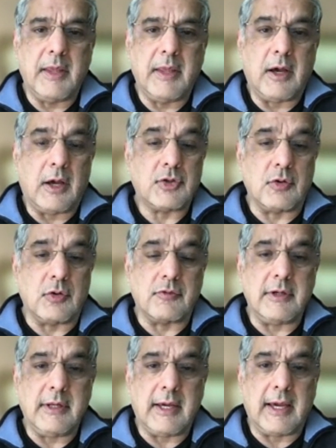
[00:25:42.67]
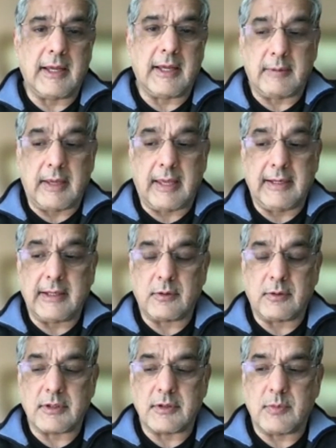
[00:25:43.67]
children and, and
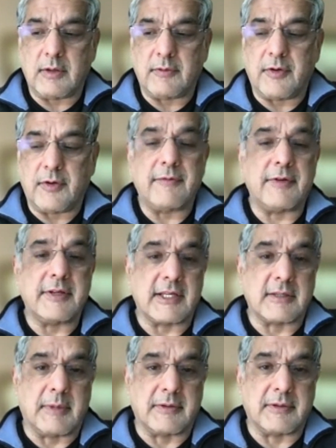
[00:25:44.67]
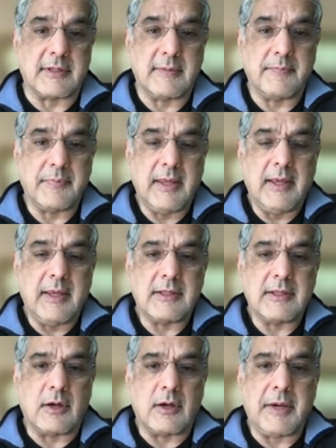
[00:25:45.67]
adults as well for every six months.
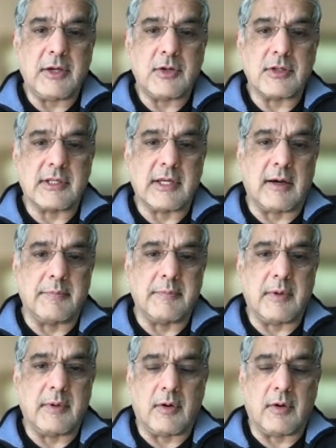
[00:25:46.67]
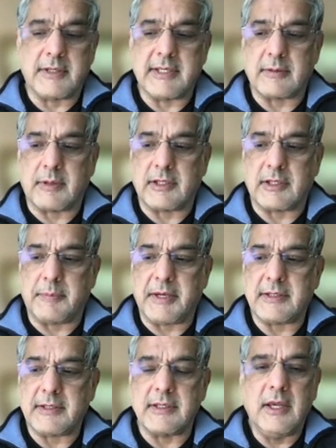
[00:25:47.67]
So patients come on a six monthly
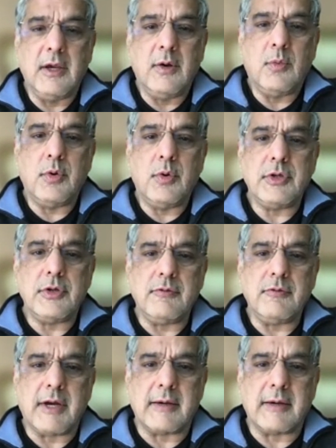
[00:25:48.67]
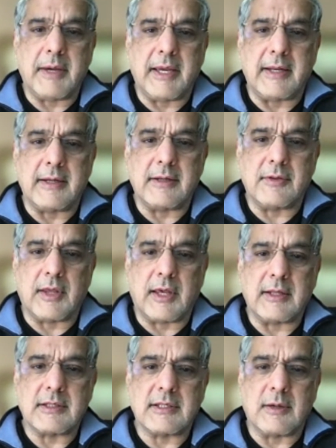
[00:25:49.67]
basis. Would you recommend
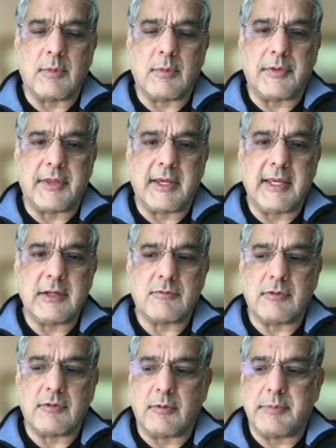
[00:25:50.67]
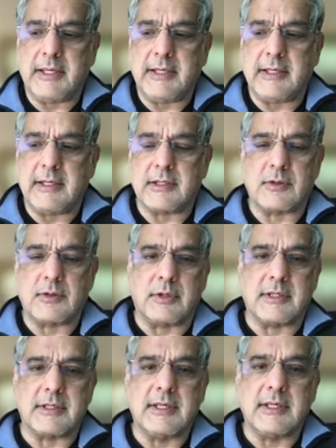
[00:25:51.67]
that someone with a history of bleeding
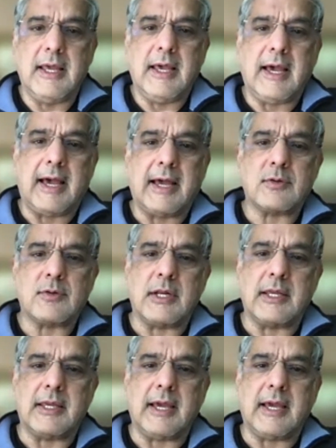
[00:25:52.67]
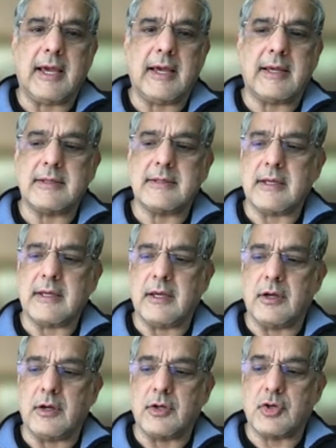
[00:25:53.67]
disorders actually has
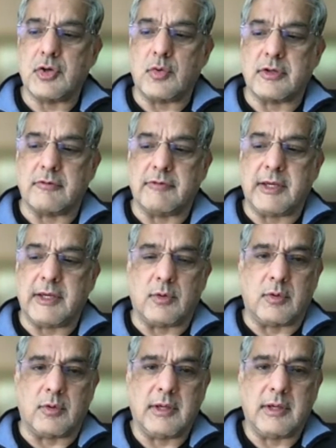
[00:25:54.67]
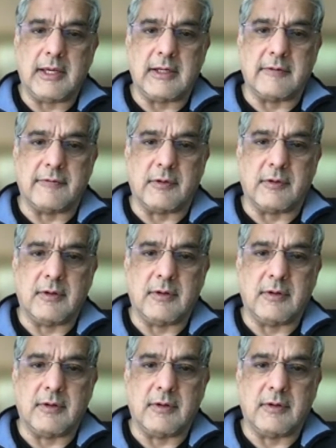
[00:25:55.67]
a, a shorter recall interval?